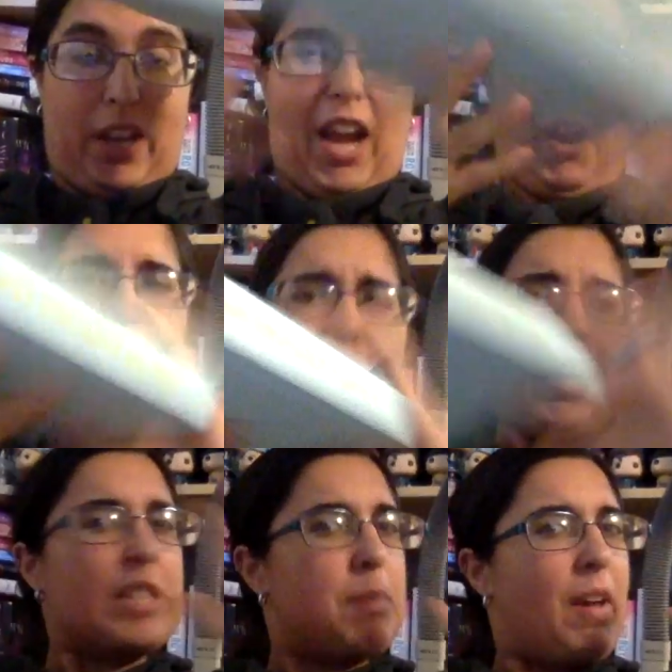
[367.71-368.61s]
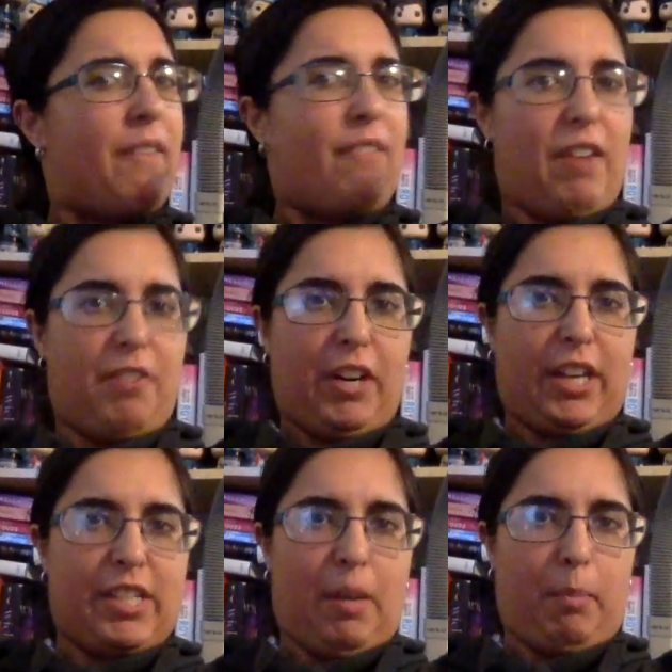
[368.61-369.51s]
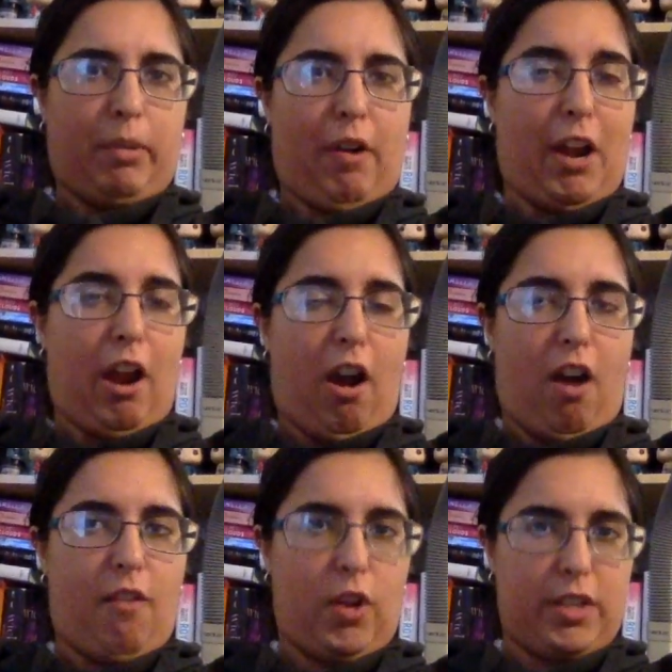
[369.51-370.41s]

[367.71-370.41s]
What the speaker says: I don't think it's my favorite contemporary of all